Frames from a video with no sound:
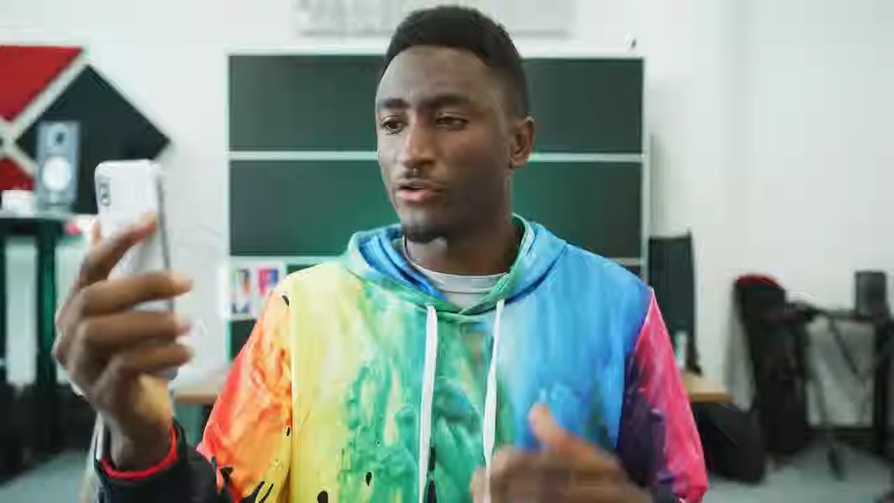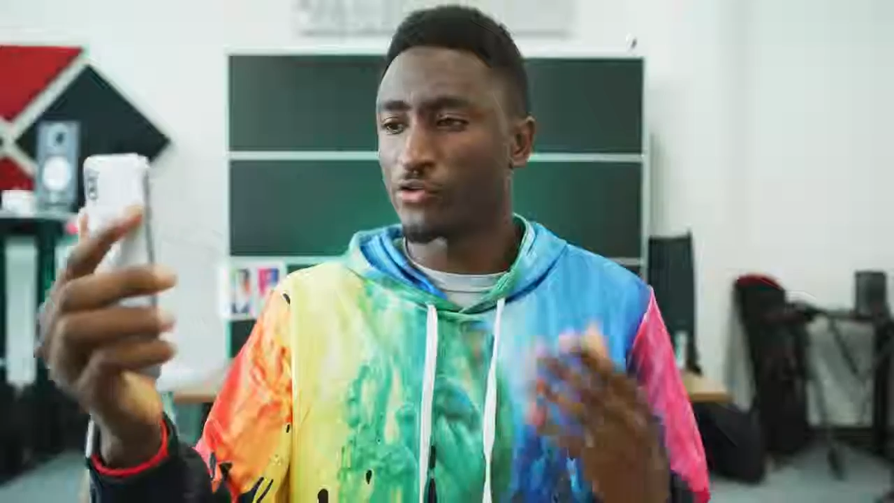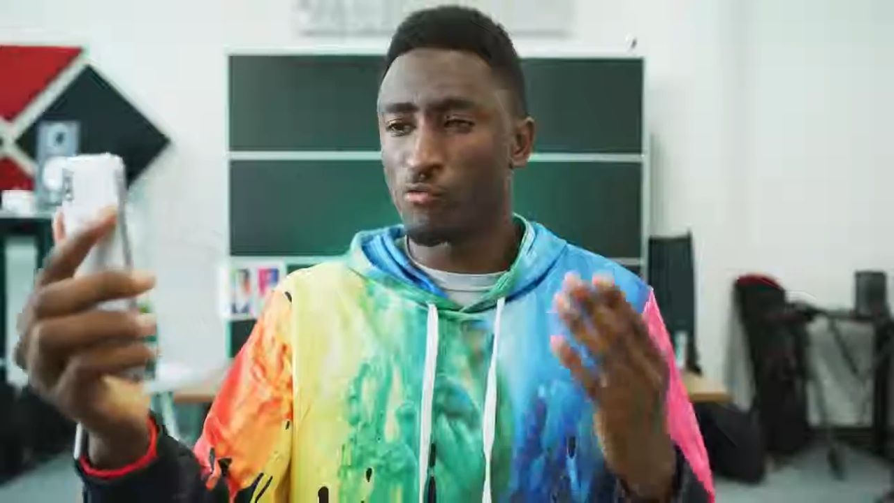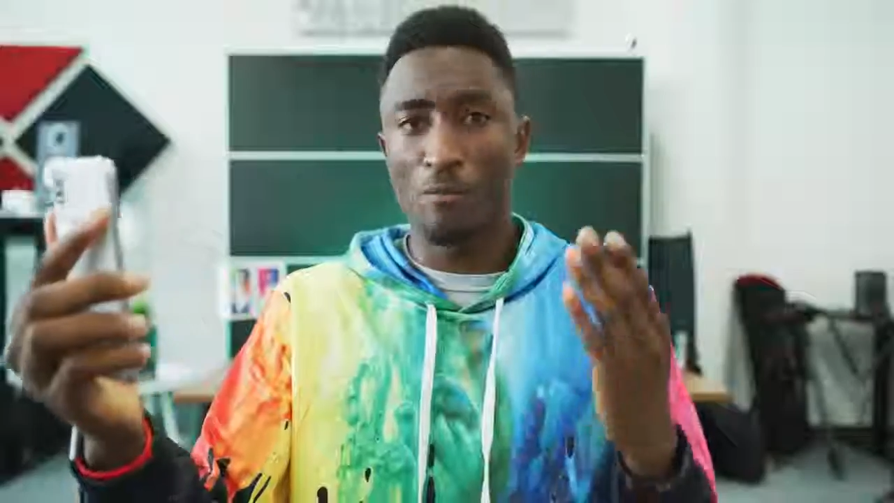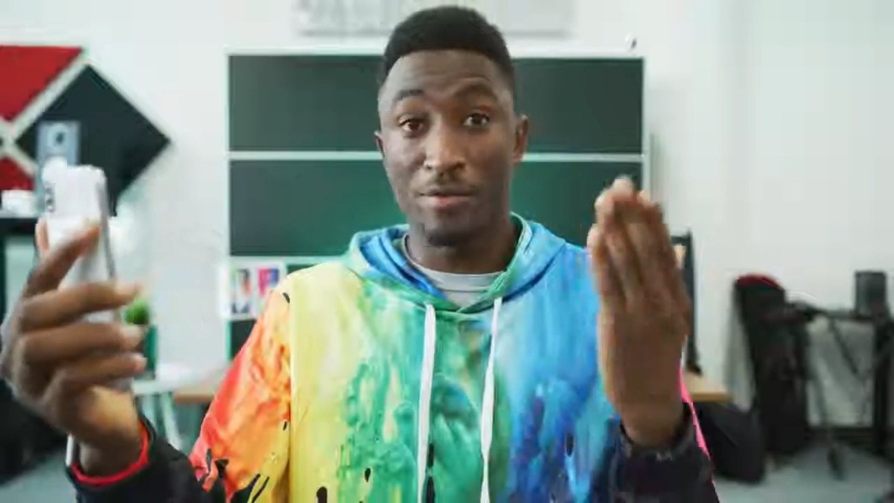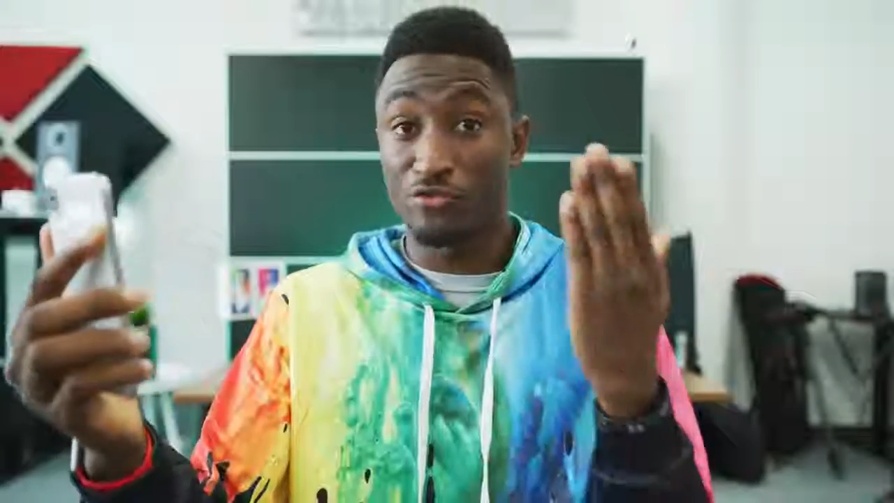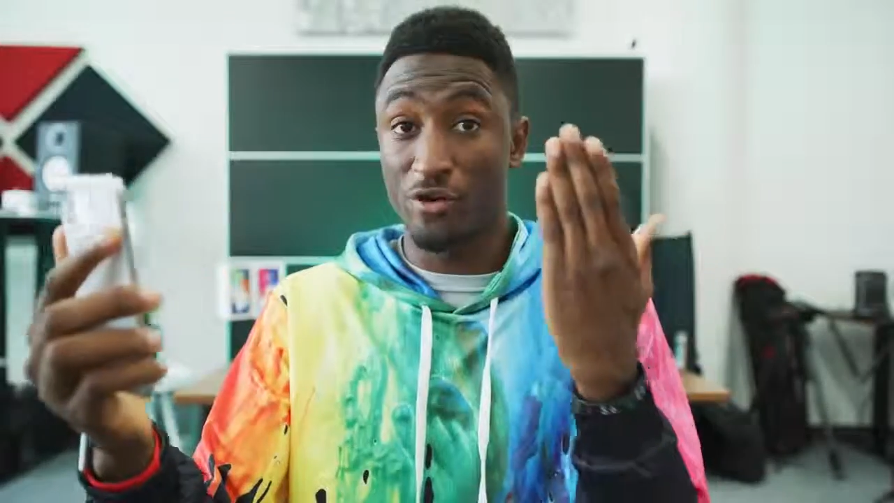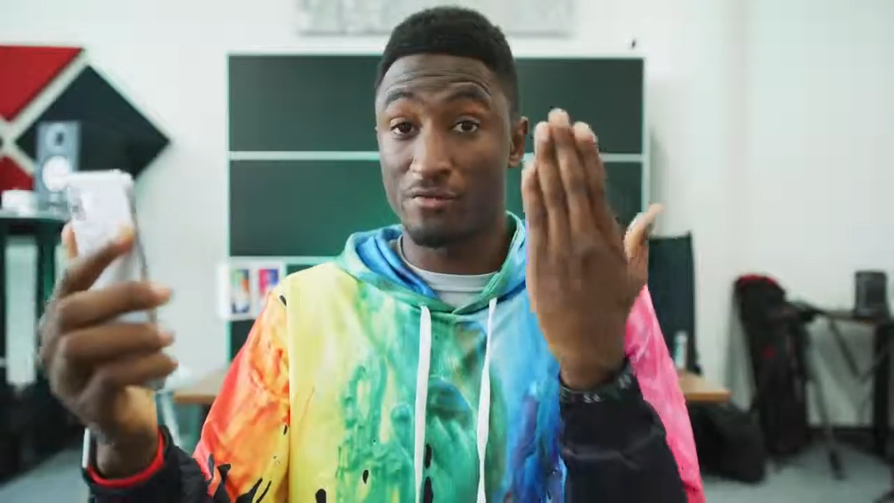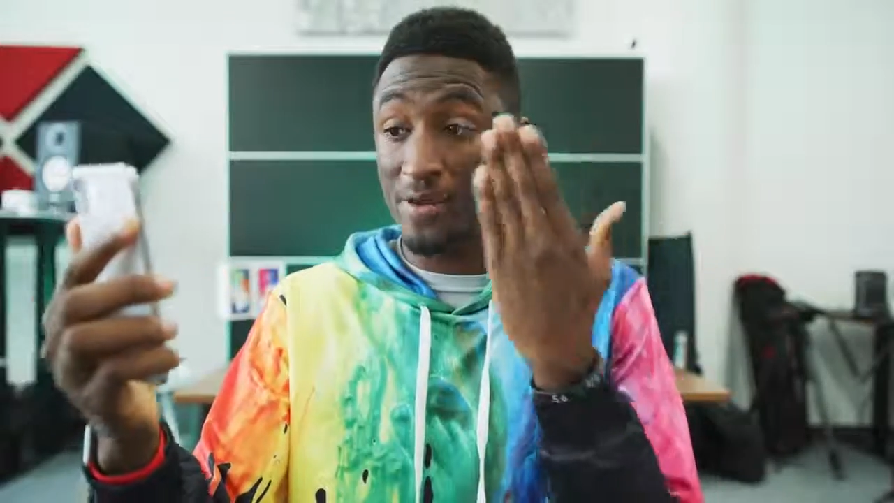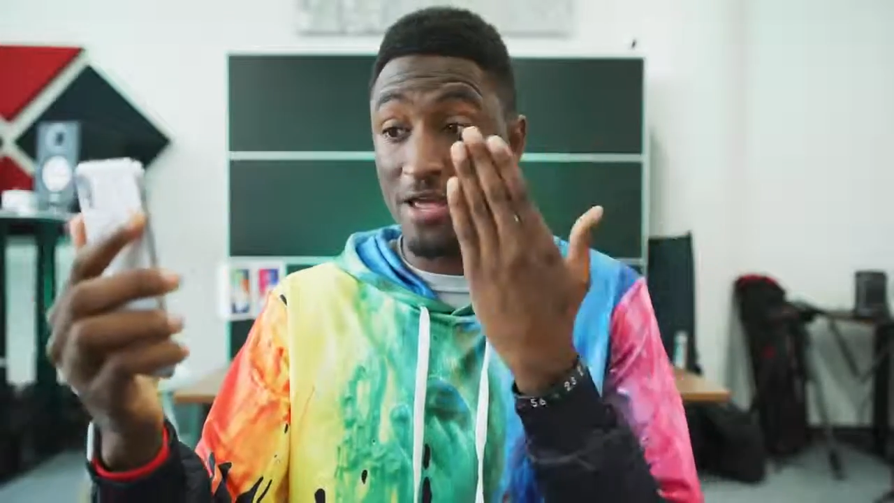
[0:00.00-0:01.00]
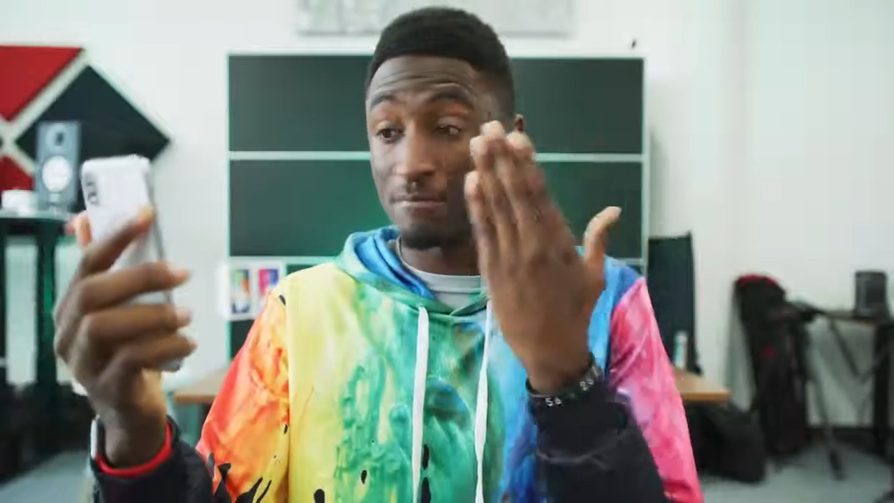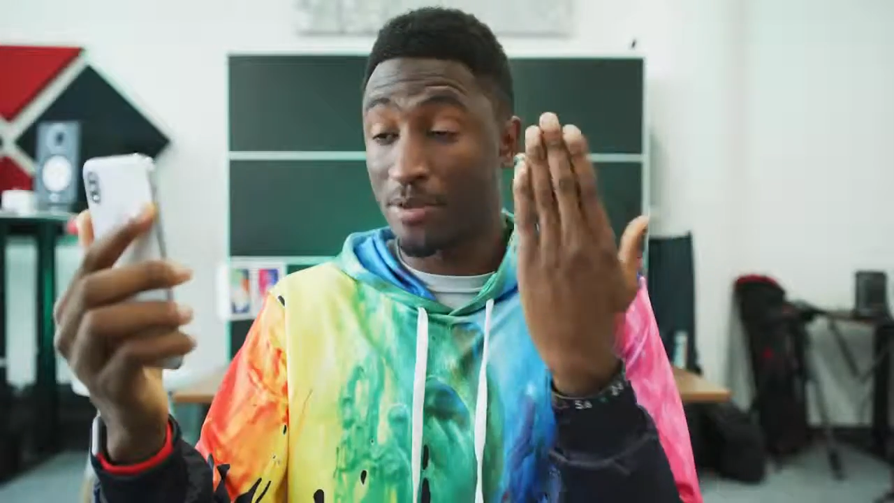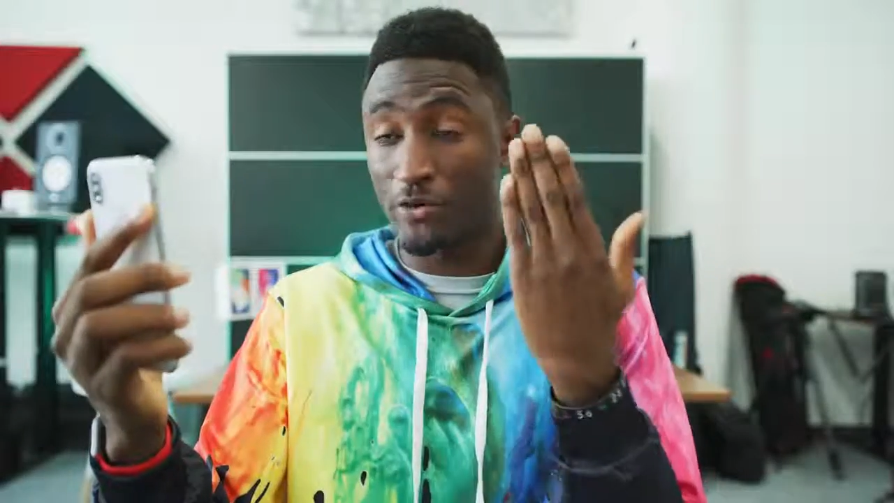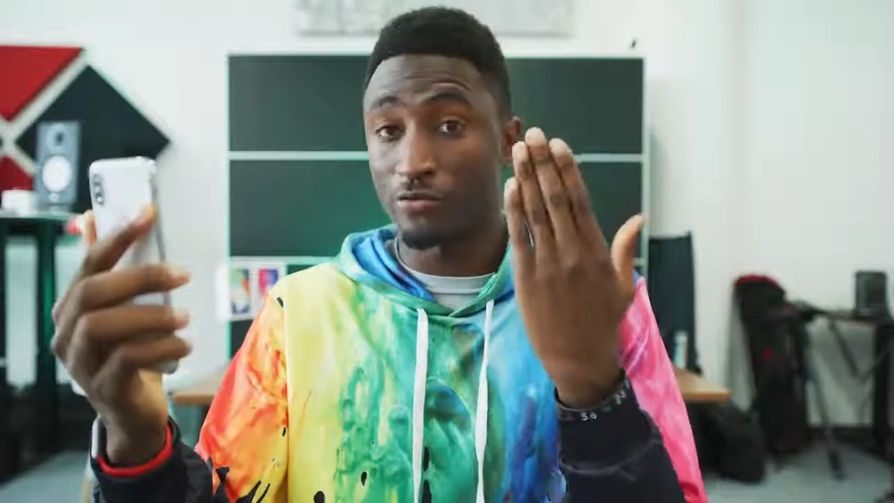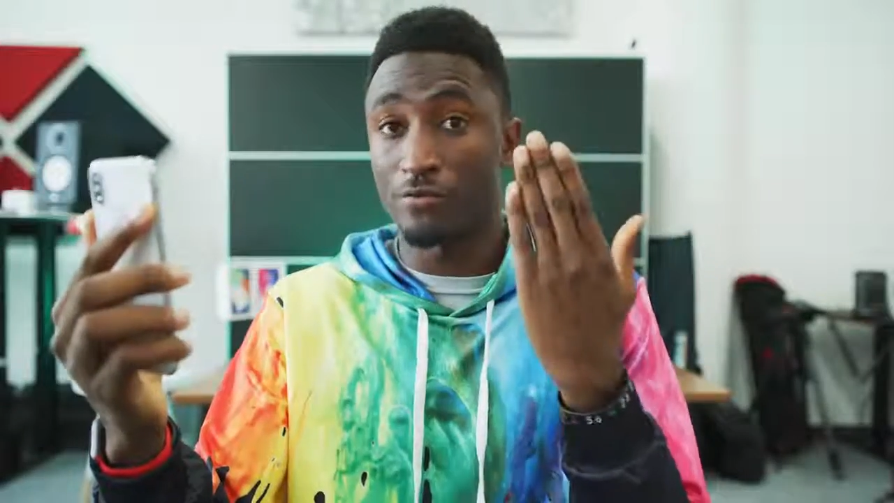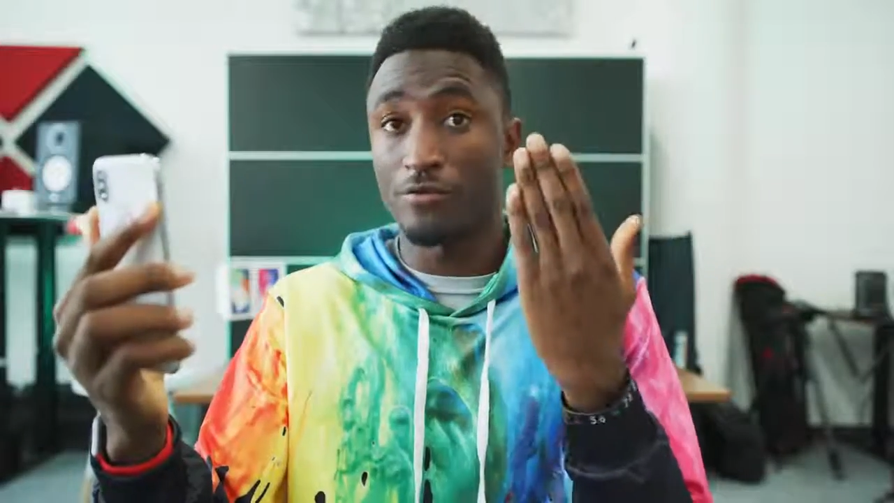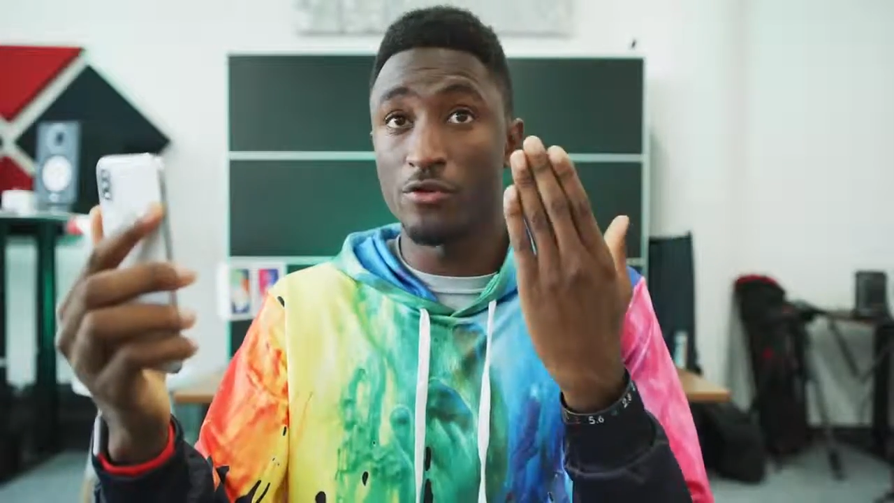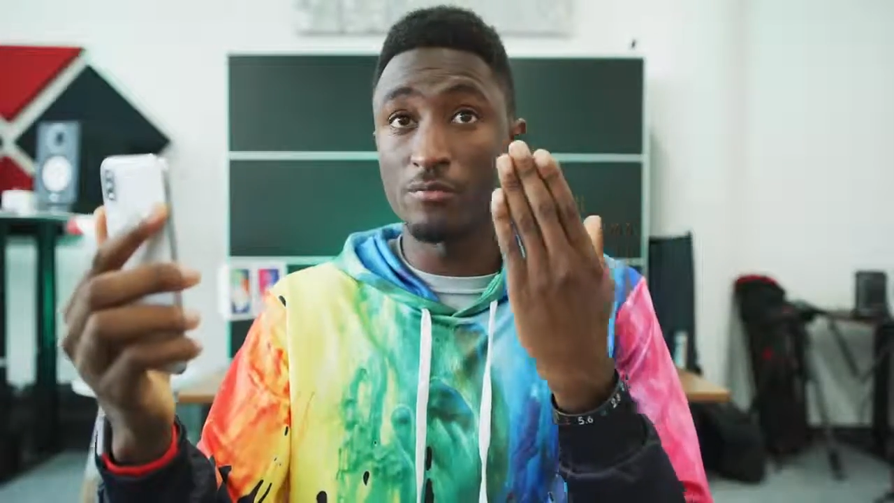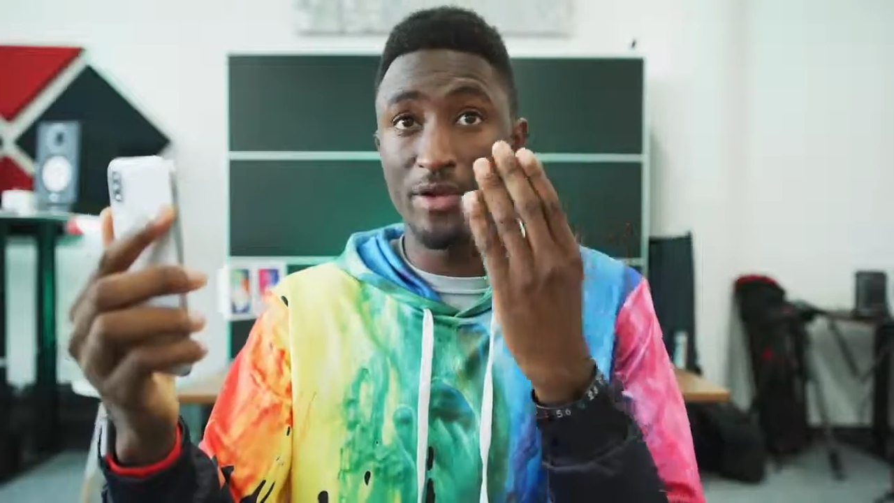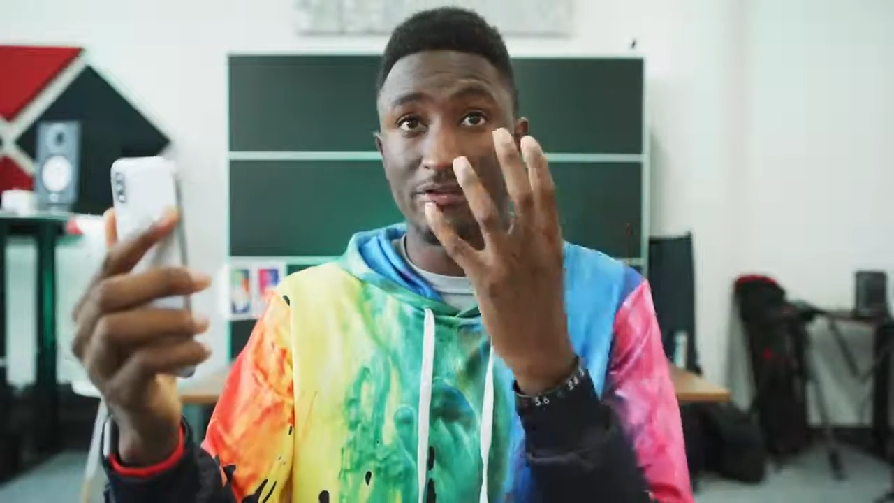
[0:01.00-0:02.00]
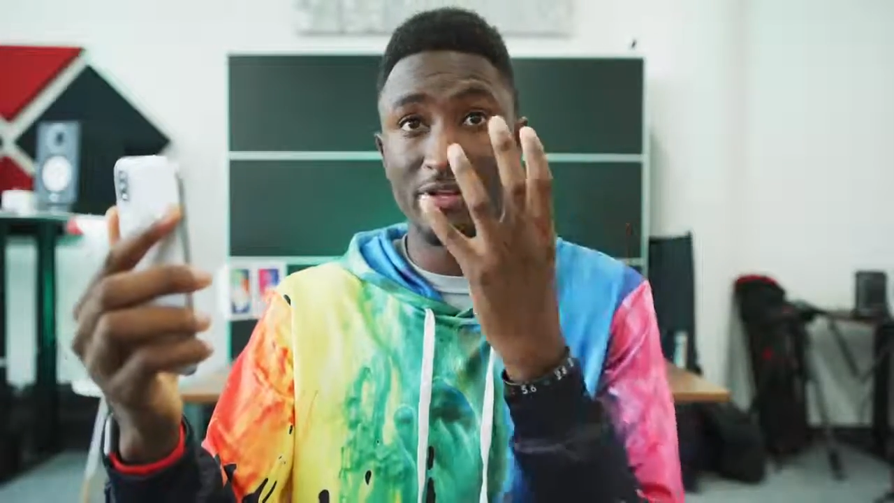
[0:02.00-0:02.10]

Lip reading: also won't be tricked by a picture of you because